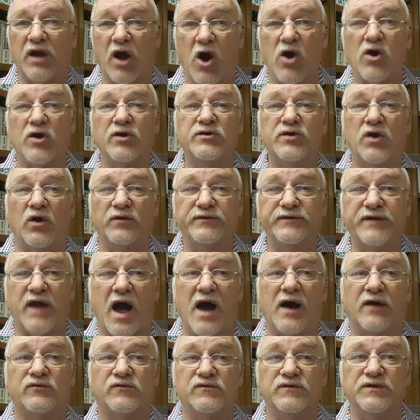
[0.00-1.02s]
cardinal
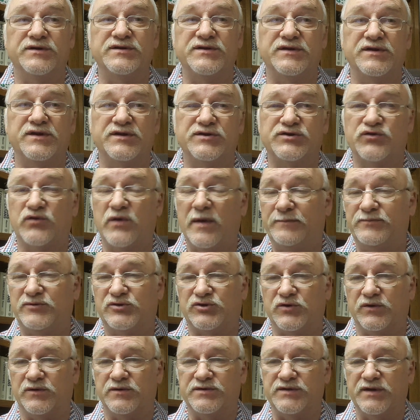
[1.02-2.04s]
doctrines of the
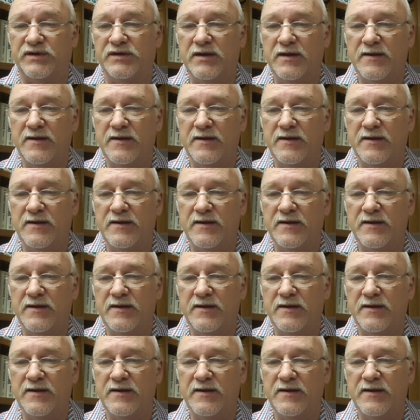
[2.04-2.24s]
scriptures.